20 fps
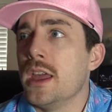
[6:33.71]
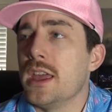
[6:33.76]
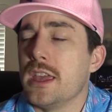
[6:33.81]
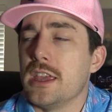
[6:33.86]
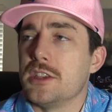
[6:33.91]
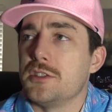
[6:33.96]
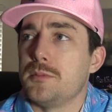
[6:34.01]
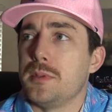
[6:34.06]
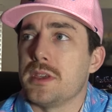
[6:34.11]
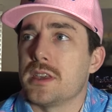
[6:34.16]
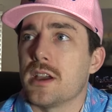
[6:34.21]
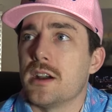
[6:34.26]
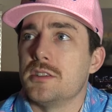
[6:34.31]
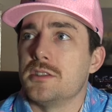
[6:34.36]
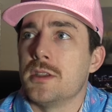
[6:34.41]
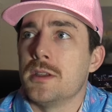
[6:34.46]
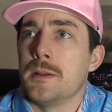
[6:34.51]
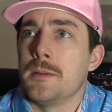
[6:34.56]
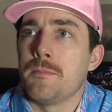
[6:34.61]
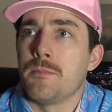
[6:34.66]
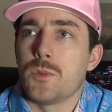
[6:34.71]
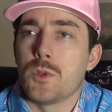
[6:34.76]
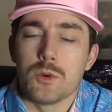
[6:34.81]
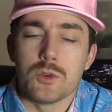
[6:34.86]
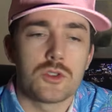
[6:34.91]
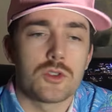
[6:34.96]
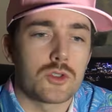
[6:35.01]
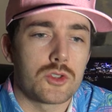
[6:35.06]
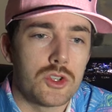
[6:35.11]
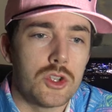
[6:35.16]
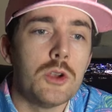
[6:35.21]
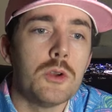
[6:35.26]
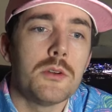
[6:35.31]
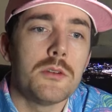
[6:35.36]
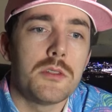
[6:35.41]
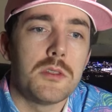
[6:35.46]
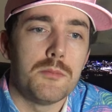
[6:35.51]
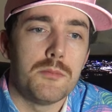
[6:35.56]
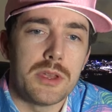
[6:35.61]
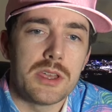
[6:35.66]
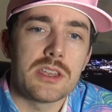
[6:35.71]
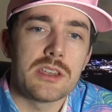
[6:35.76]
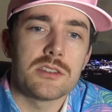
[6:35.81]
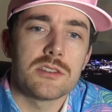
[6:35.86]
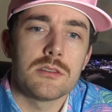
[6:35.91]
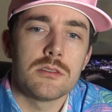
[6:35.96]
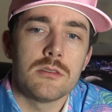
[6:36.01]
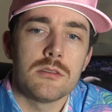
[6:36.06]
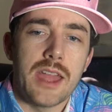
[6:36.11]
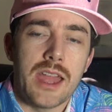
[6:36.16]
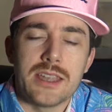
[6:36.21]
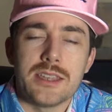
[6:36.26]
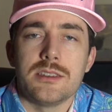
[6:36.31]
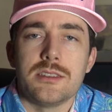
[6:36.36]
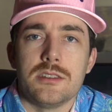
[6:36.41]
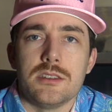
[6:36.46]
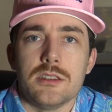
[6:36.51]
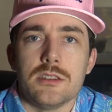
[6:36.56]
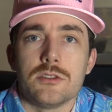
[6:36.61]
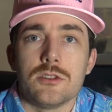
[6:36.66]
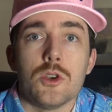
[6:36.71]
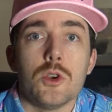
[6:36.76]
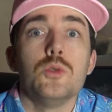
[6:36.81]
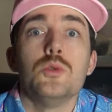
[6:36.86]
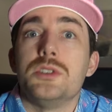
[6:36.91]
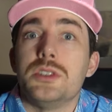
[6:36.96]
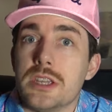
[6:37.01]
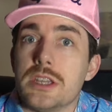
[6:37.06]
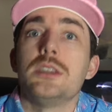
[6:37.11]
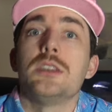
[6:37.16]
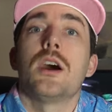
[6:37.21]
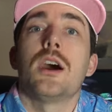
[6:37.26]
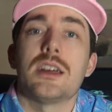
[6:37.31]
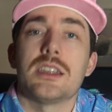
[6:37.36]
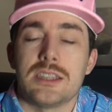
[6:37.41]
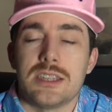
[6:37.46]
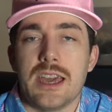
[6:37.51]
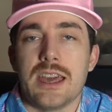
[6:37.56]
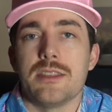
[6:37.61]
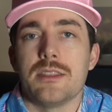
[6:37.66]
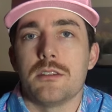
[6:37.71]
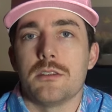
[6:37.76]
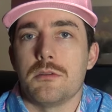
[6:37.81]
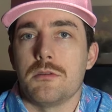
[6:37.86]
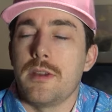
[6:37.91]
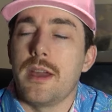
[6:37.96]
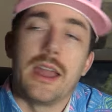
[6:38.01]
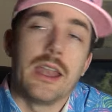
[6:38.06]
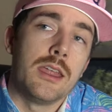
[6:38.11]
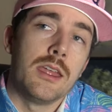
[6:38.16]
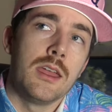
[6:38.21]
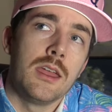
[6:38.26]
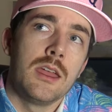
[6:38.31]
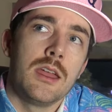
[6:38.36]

is because those are two of the biggest entities who did not attend this event.